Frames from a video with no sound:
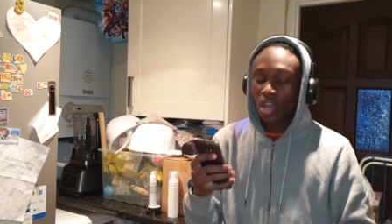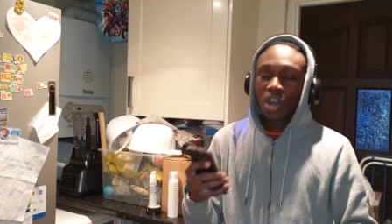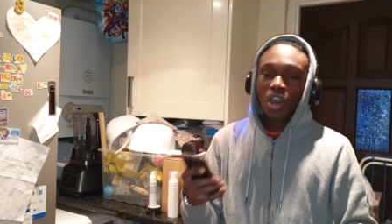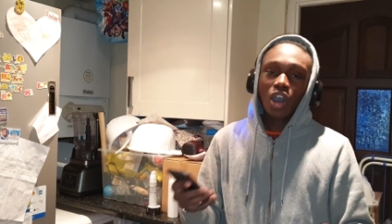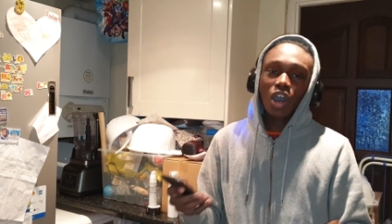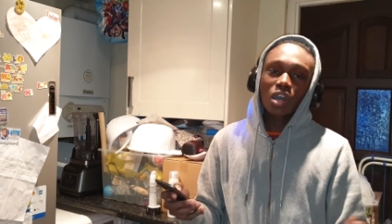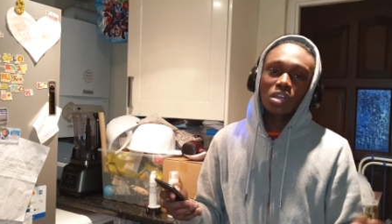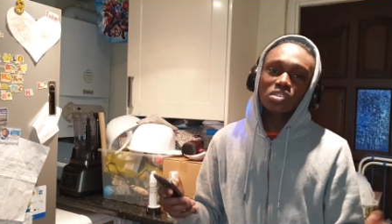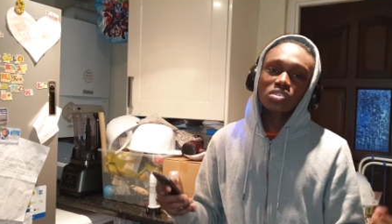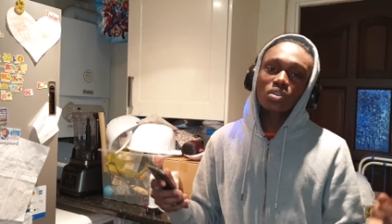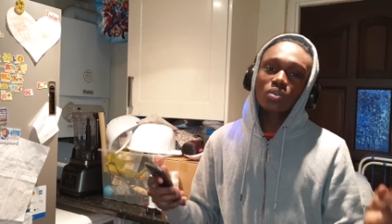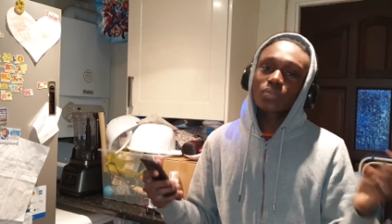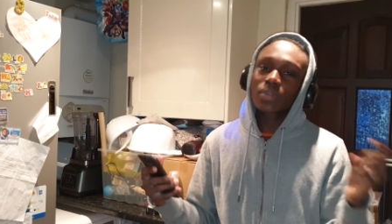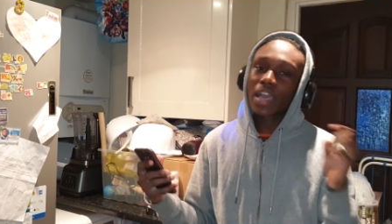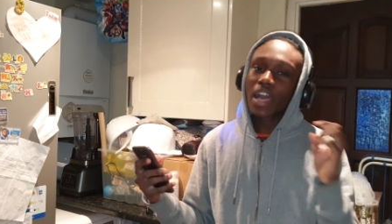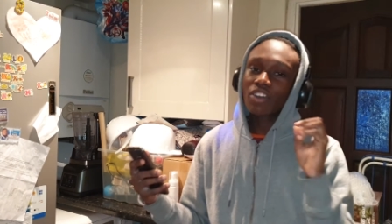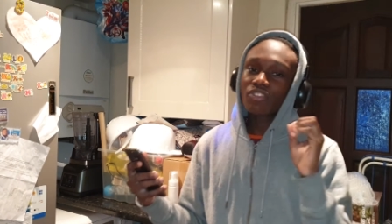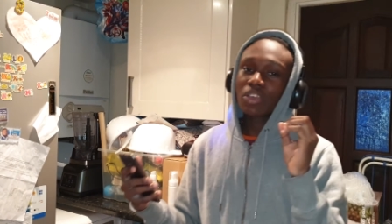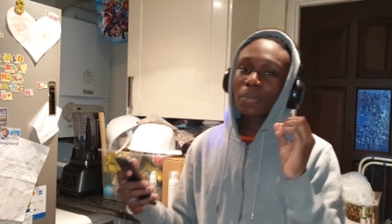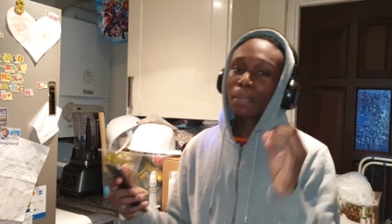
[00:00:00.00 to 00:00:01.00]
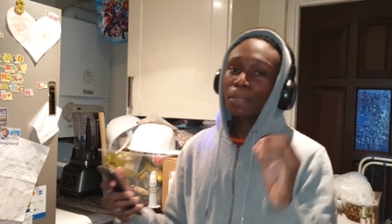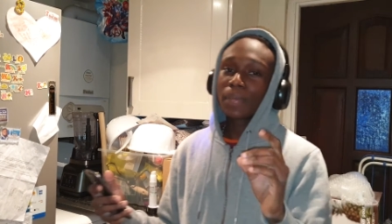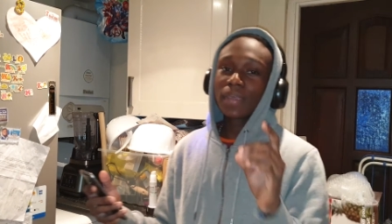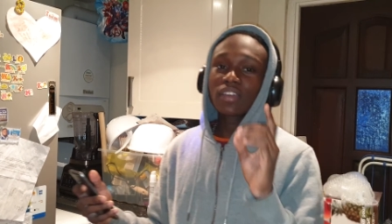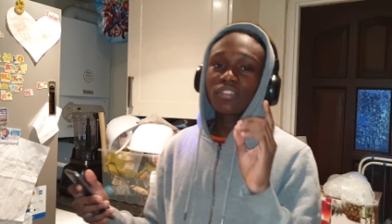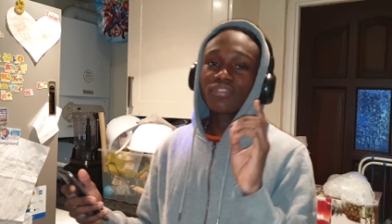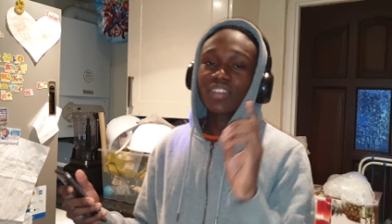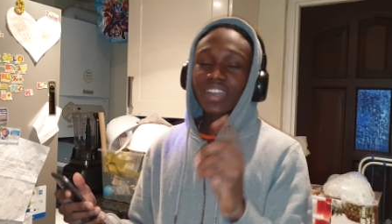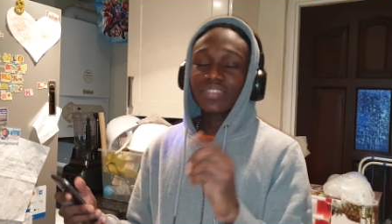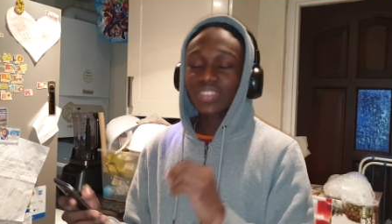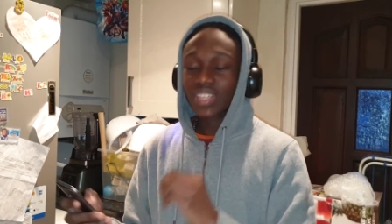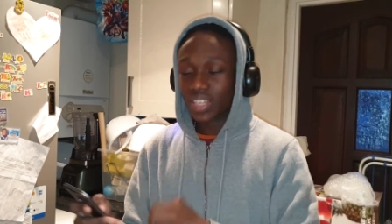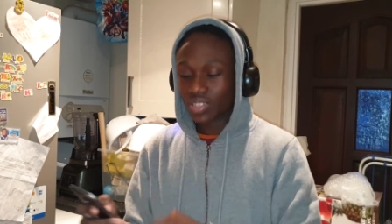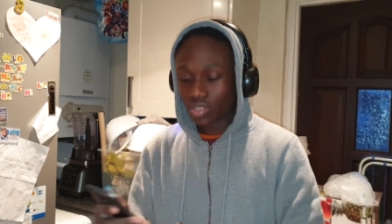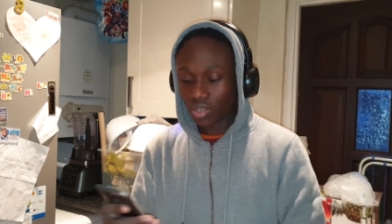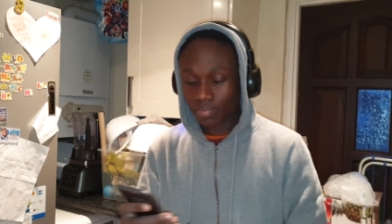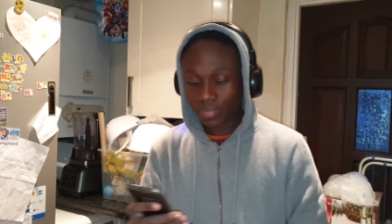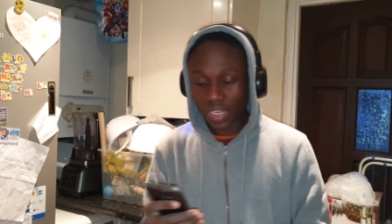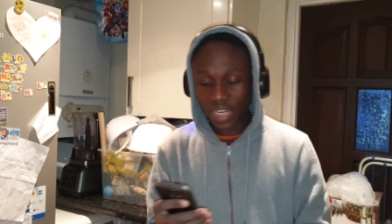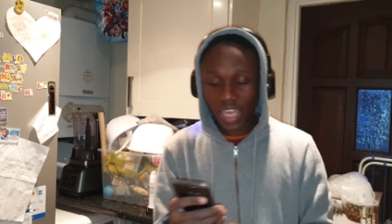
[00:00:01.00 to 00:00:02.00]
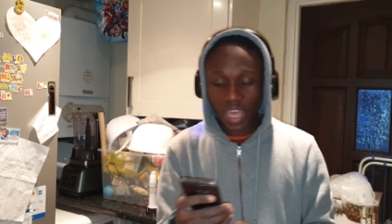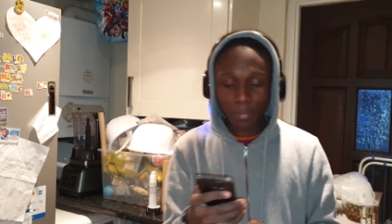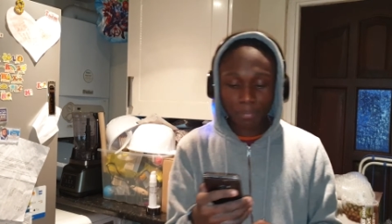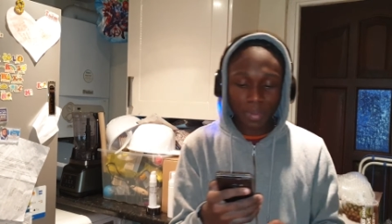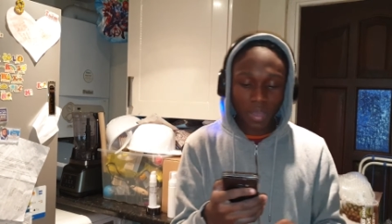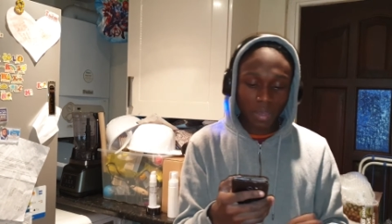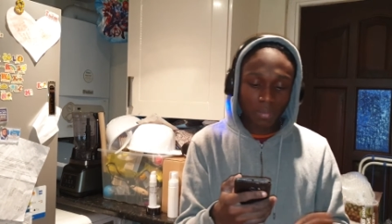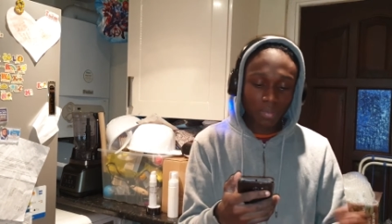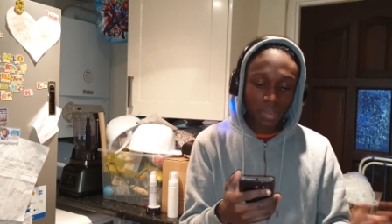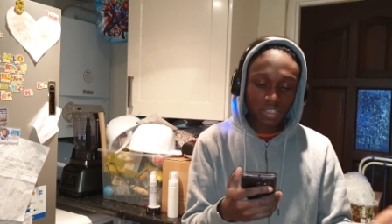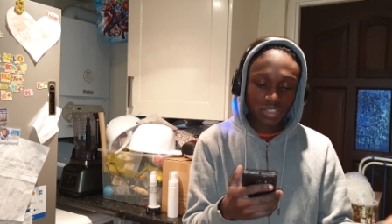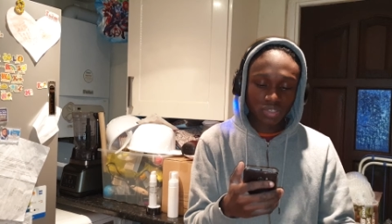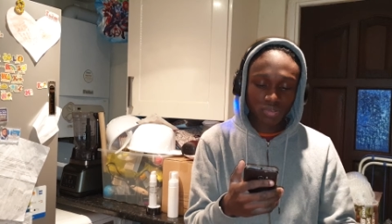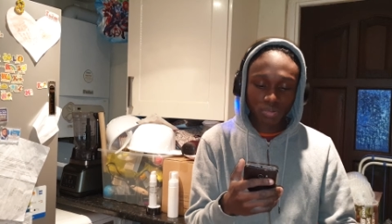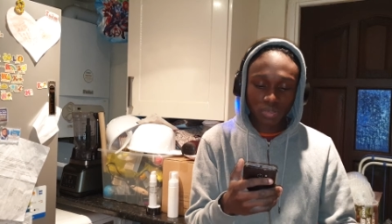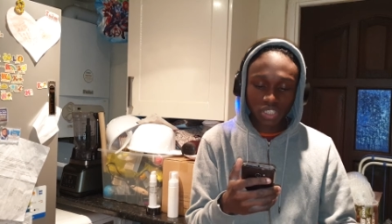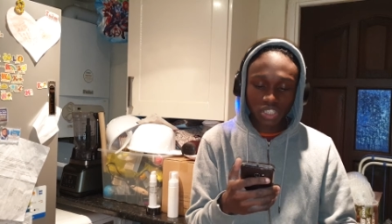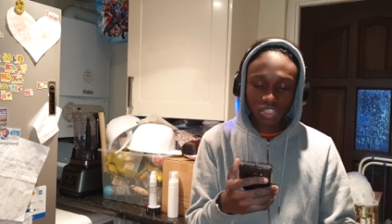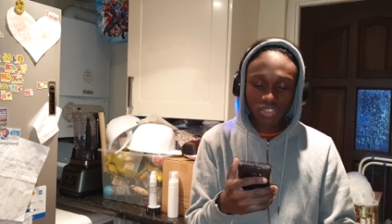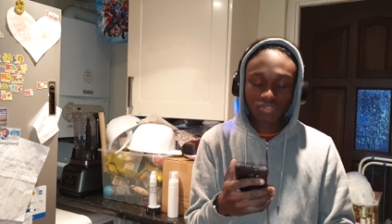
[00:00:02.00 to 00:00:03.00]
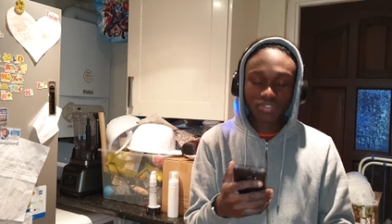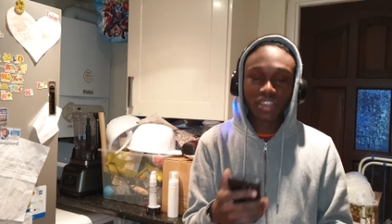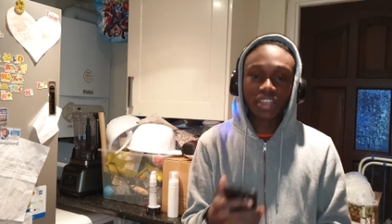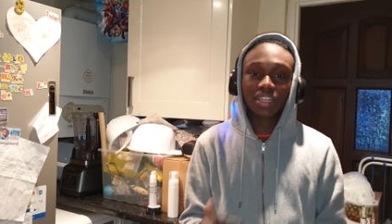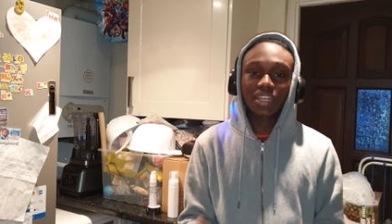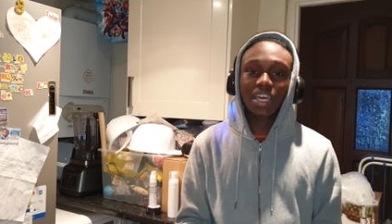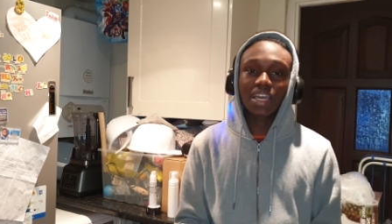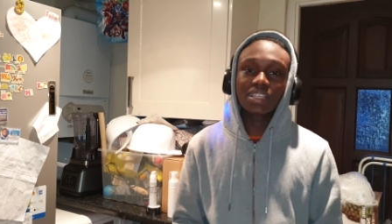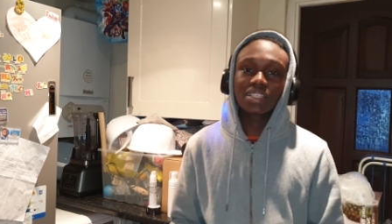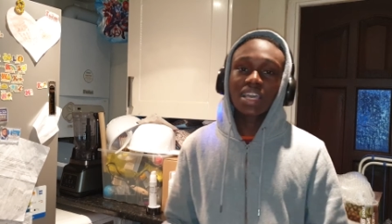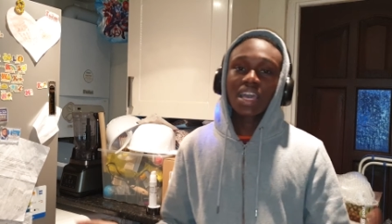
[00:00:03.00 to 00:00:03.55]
Also, we have a big 5000 mAh battery, which is very nice.